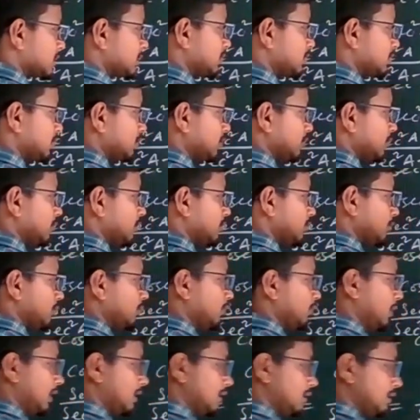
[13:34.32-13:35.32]
plus
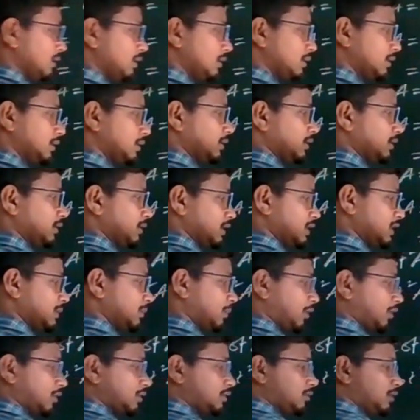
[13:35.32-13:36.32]
1.
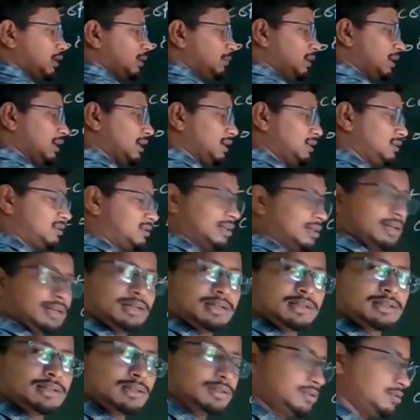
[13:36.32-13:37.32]
This both will be
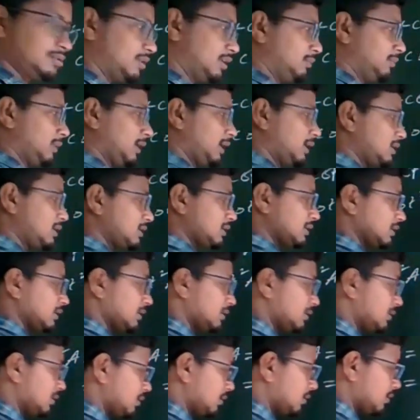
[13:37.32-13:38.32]
cancelled. So
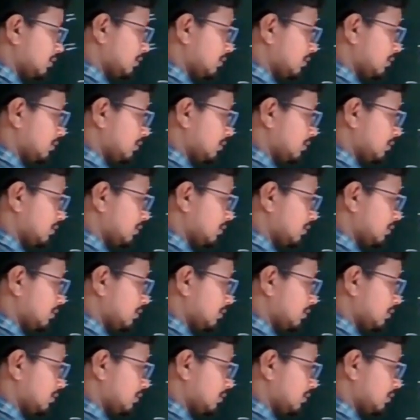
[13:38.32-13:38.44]
remains